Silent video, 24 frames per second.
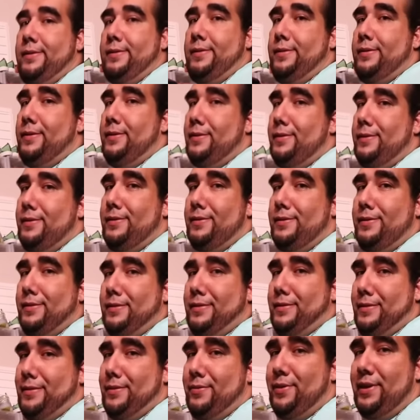
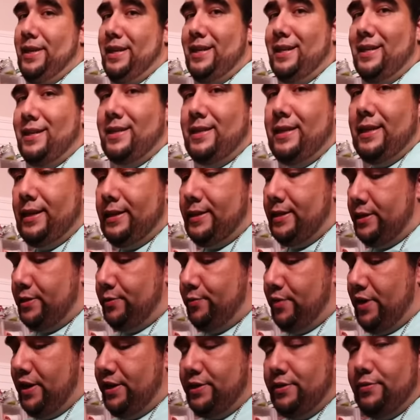Uh, we're getting in a sticky
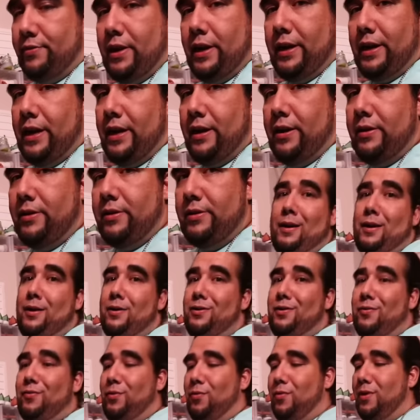situation right now. I don't
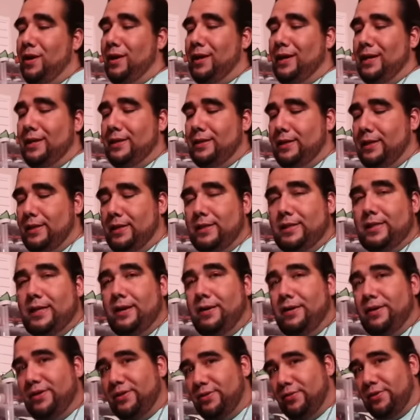know if we want to get into this
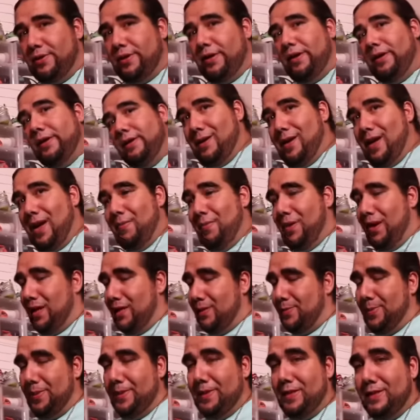territory. I may
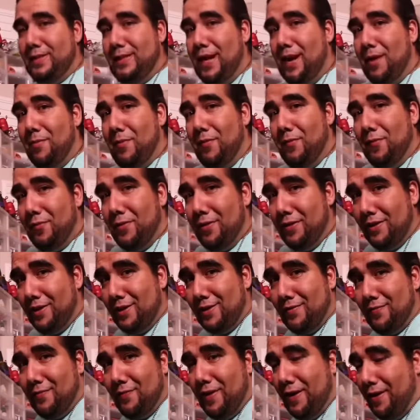just put this down before it
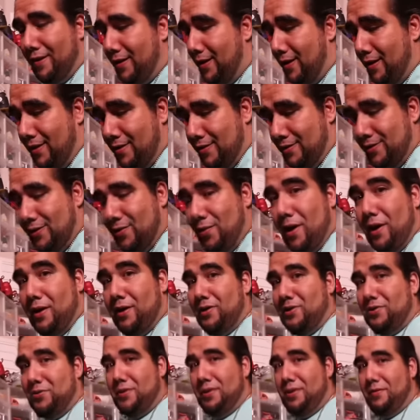gets very
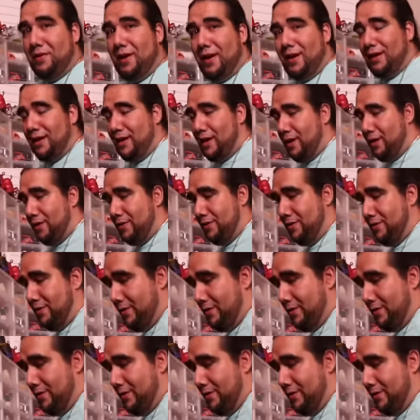derogatory right now.